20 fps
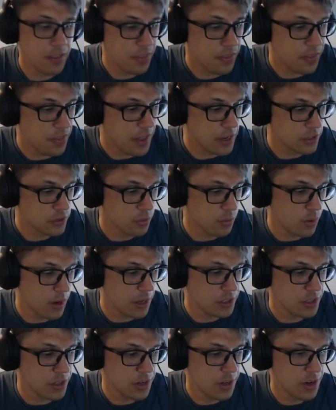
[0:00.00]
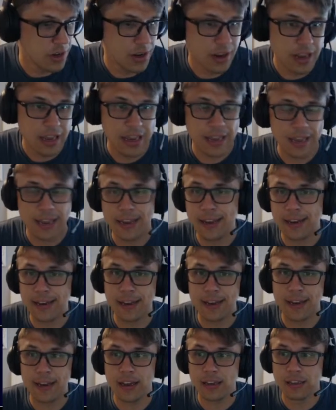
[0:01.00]
thanks for watching. And
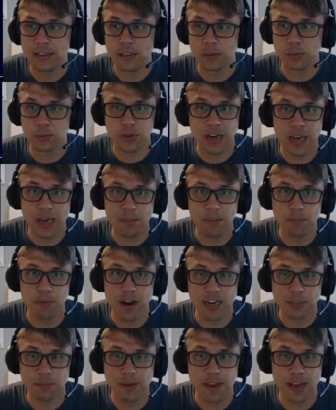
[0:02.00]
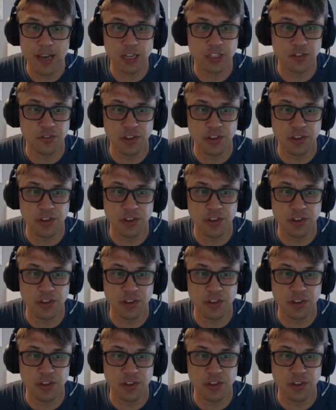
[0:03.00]
subscribe, rock smash.